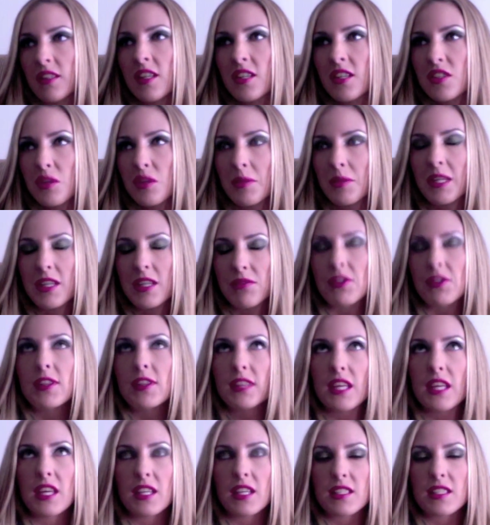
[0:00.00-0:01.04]
so many different
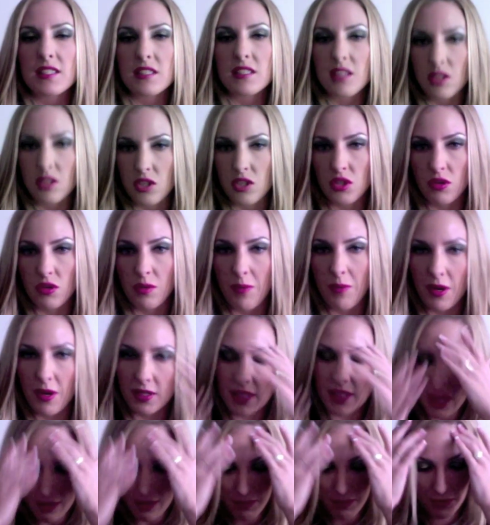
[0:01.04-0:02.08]
things in such a short amount of
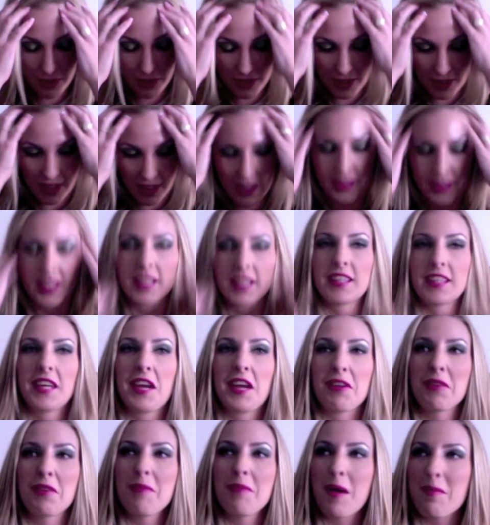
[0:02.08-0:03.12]
time for this kit that I
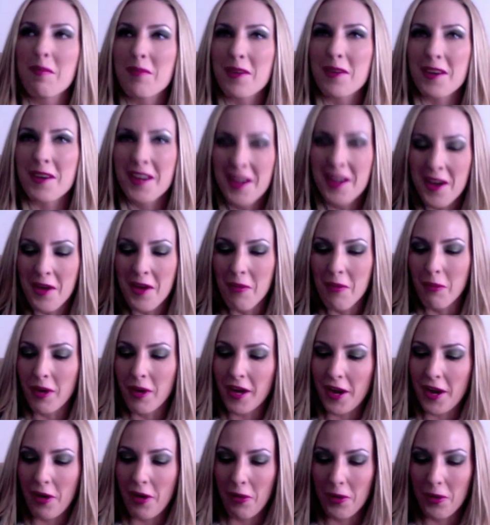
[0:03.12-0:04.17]
can't remember what
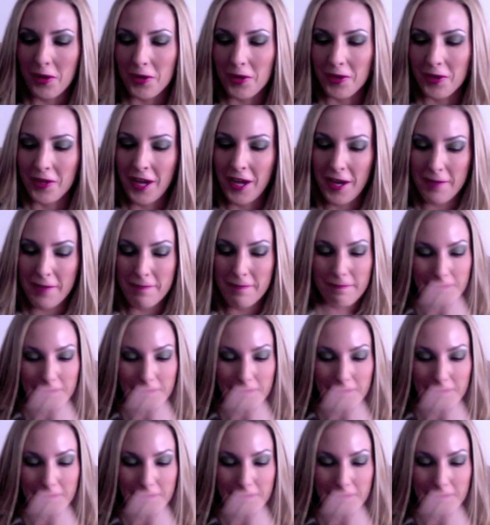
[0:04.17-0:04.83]
I ordered or not.